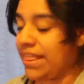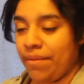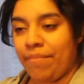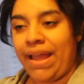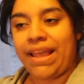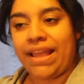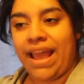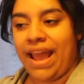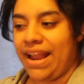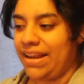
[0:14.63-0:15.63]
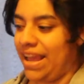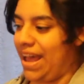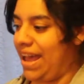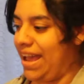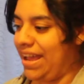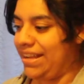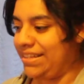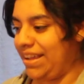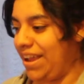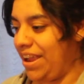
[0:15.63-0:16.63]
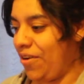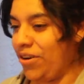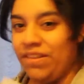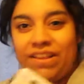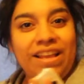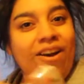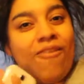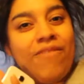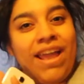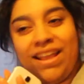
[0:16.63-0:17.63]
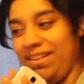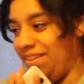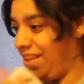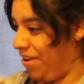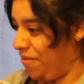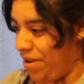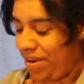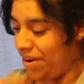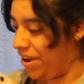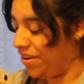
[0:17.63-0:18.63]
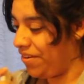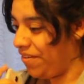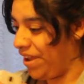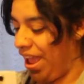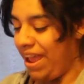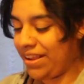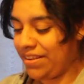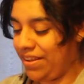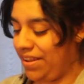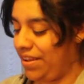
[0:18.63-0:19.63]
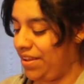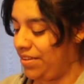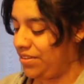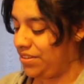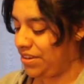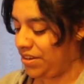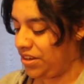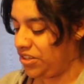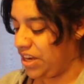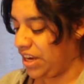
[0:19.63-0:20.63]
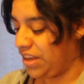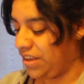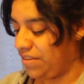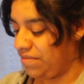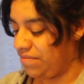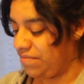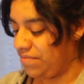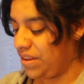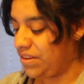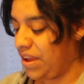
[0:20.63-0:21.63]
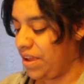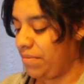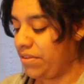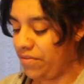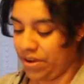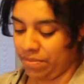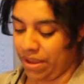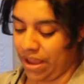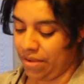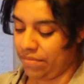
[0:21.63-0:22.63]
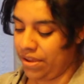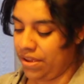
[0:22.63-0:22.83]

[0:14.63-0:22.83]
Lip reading: They're back again, and I honestly can't wait. So we are going to react. Just going to check the time. It's 3 p.m.